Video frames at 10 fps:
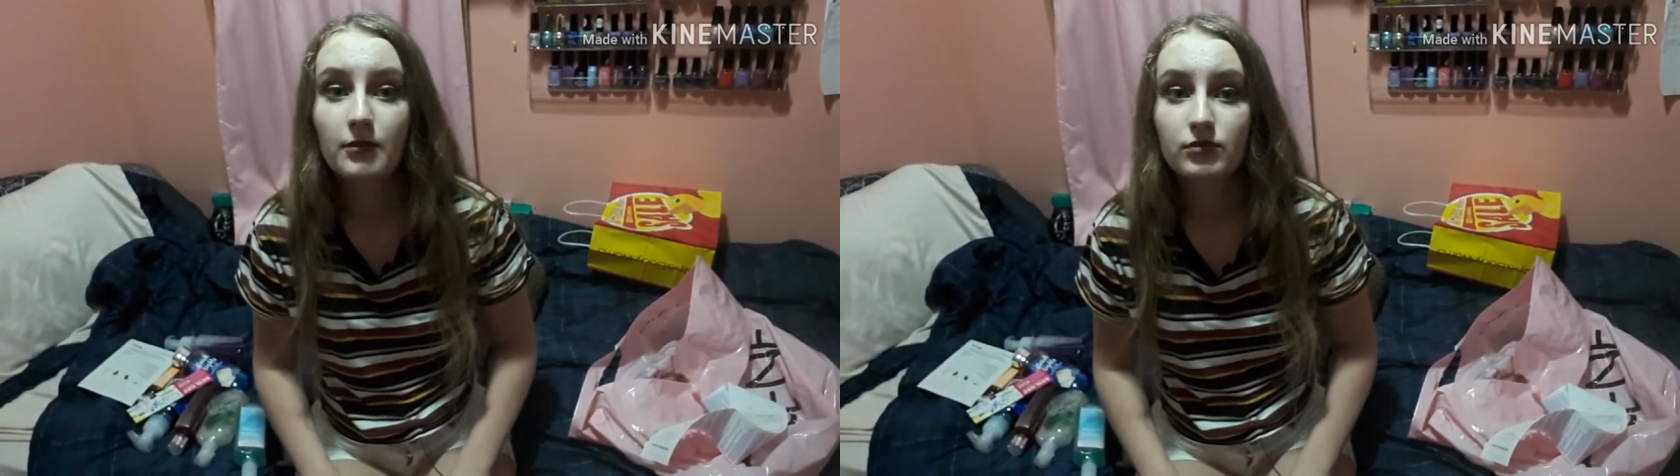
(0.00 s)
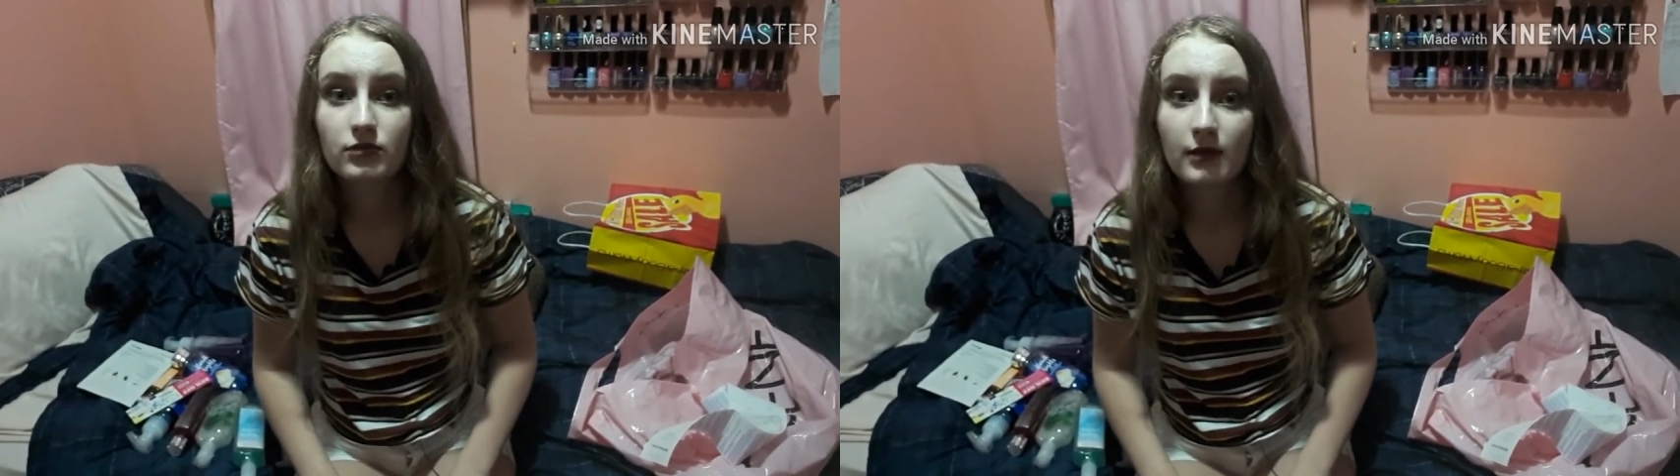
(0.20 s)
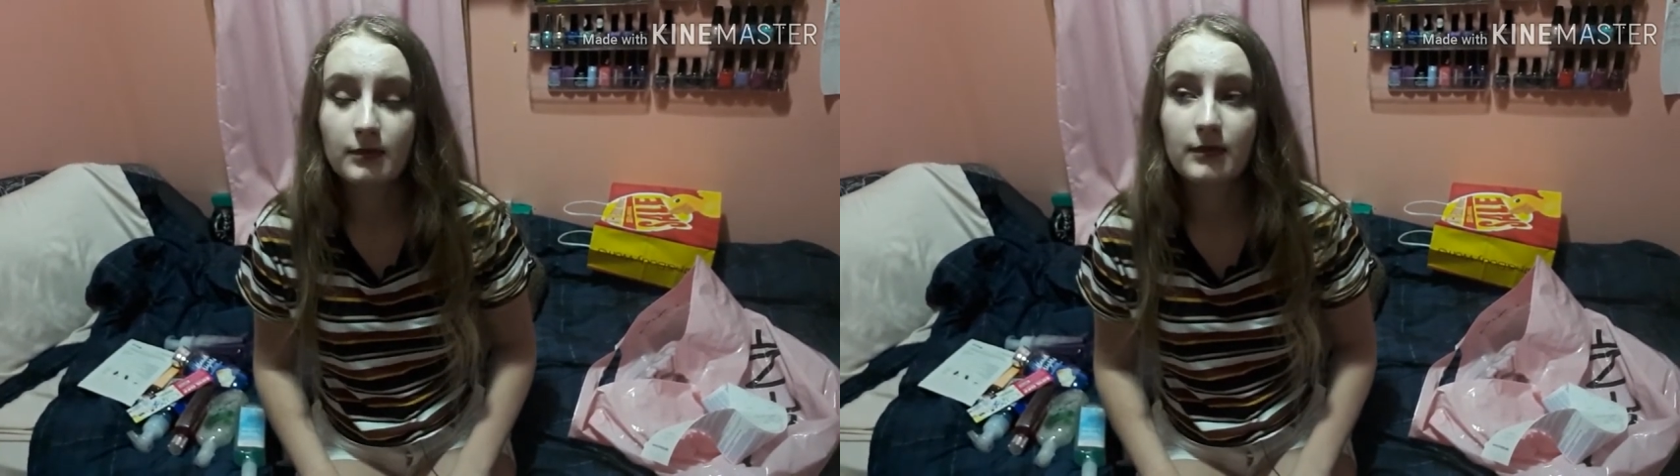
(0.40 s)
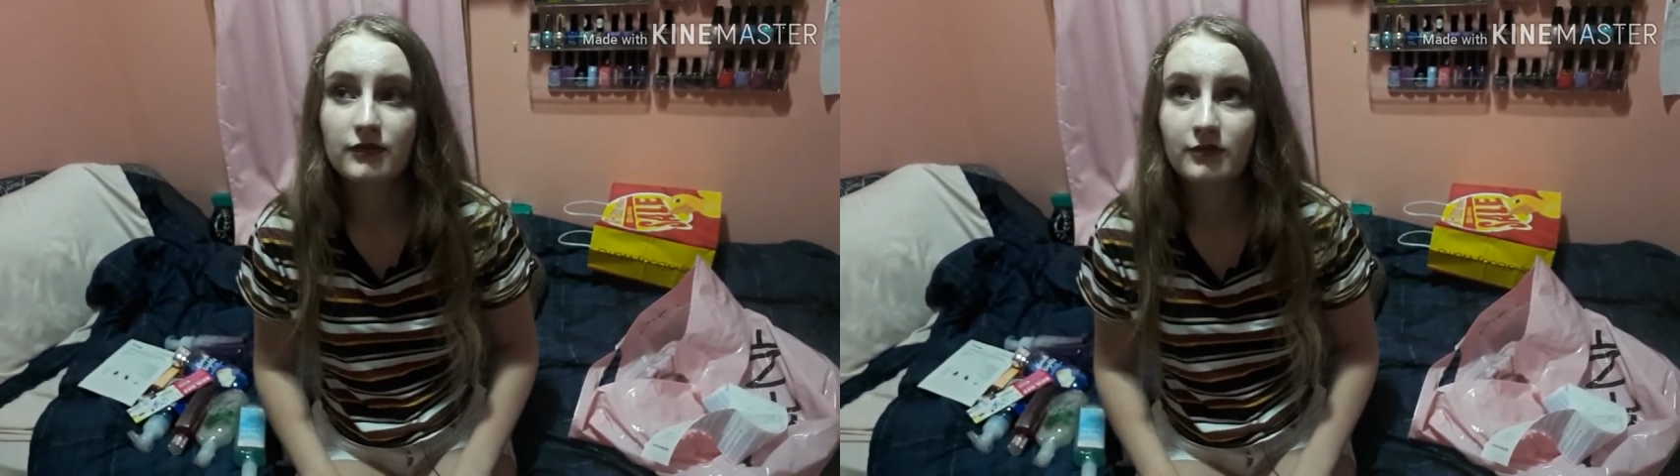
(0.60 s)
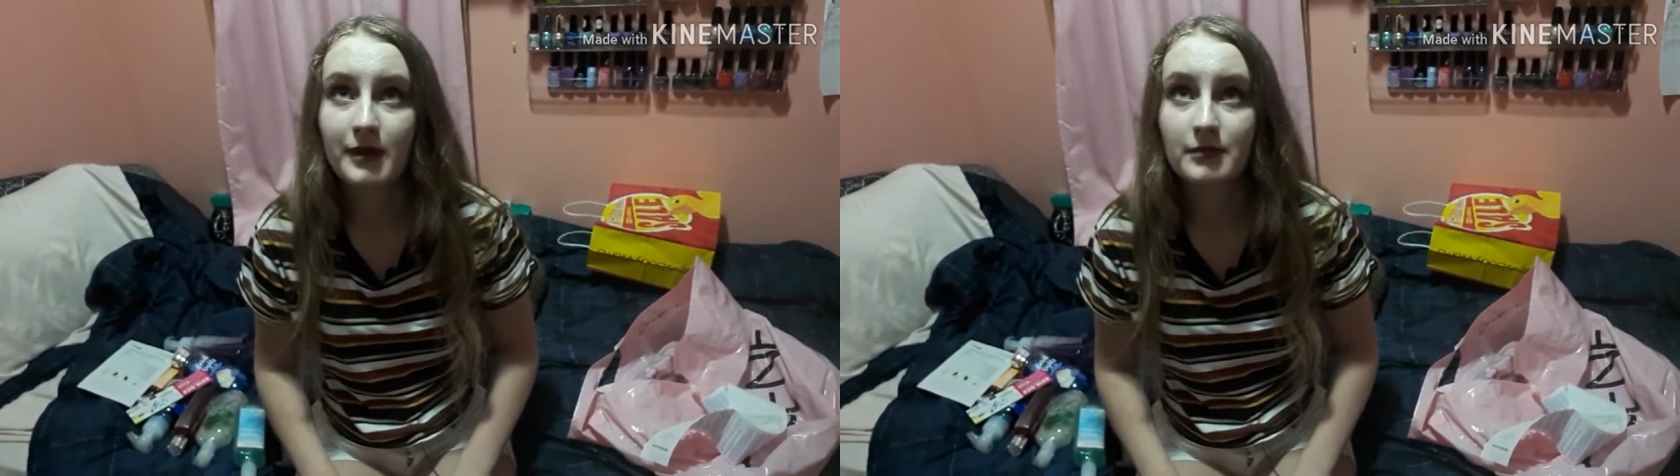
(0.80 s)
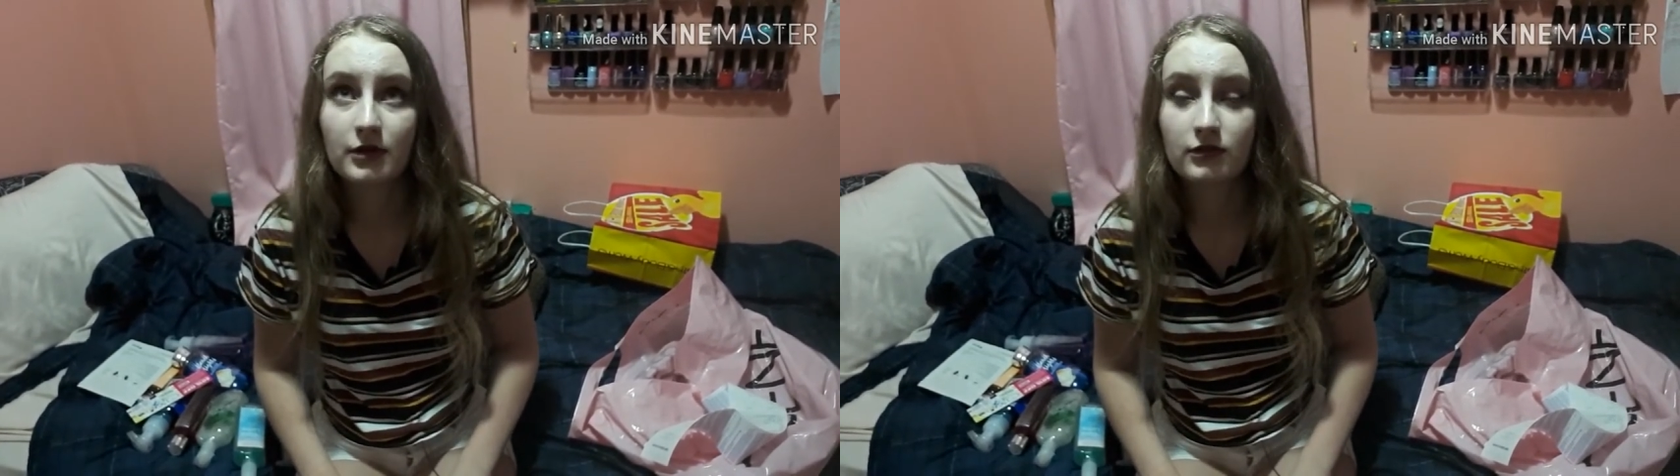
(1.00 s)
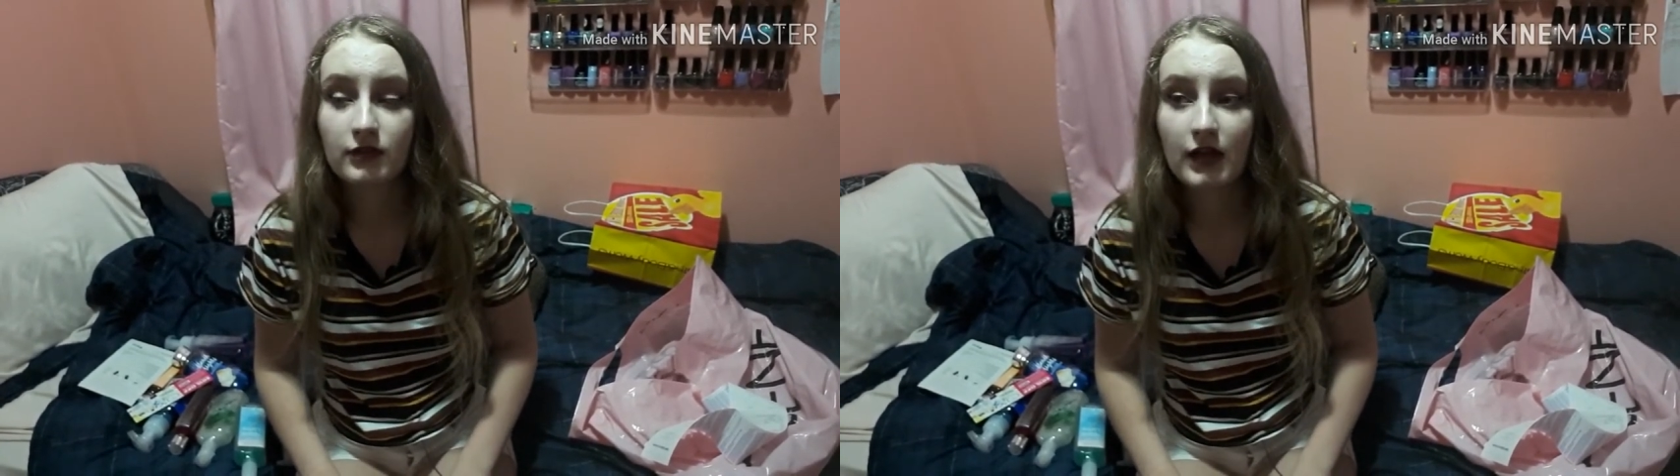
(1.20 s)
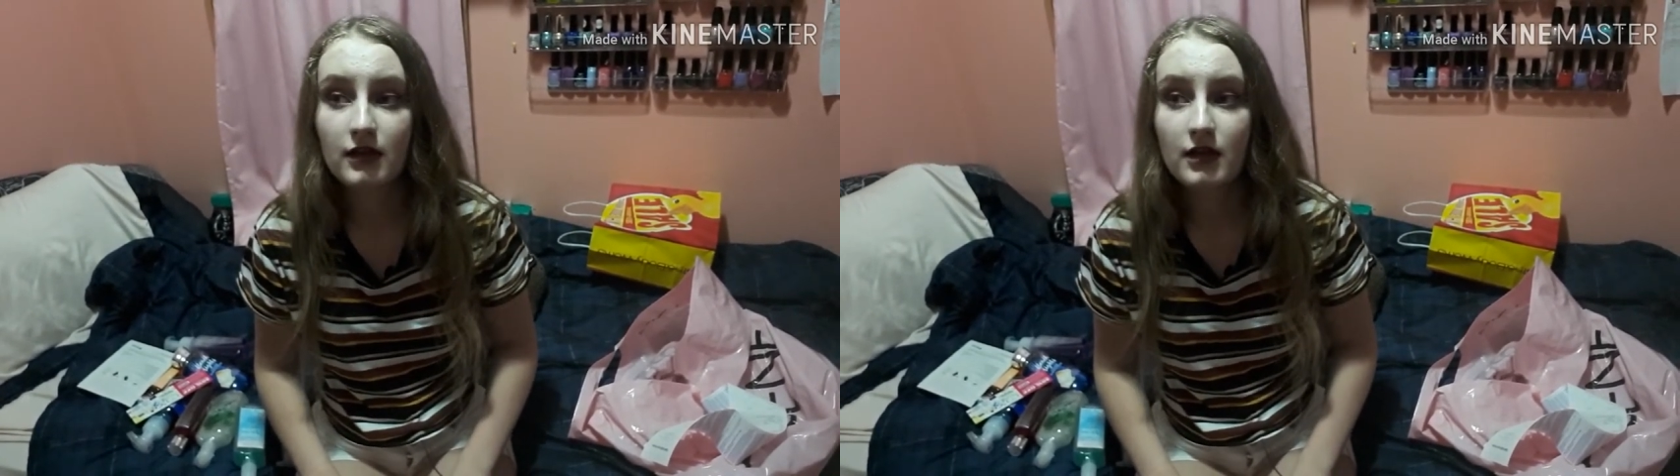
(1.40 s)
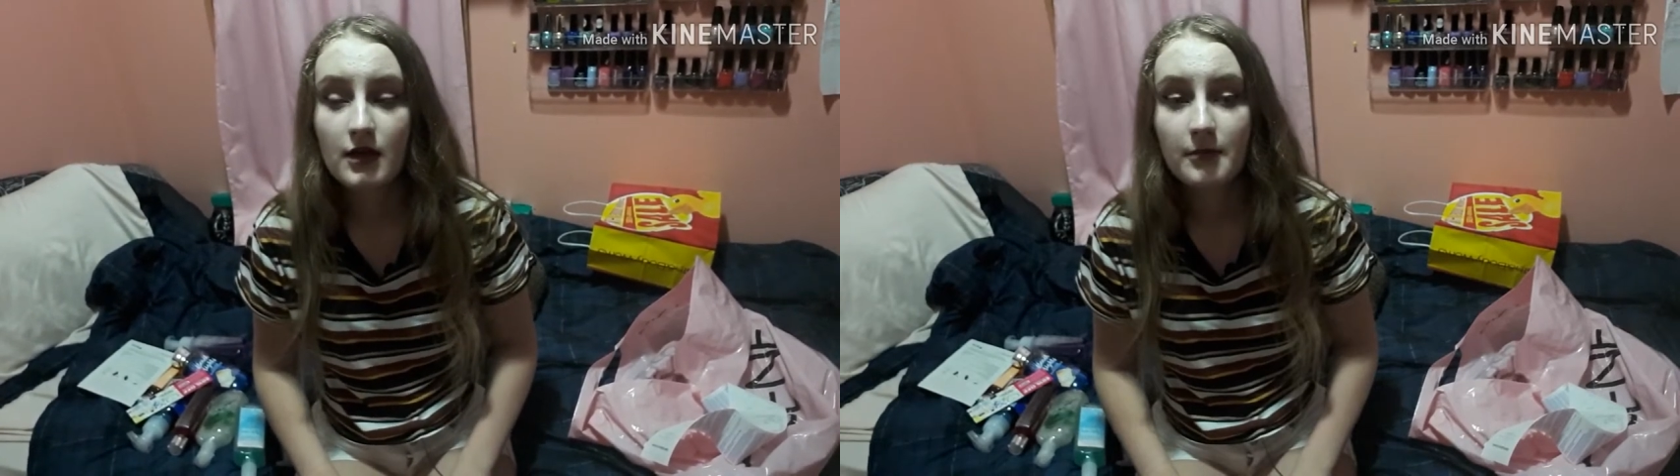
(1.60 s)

probably for my birthday.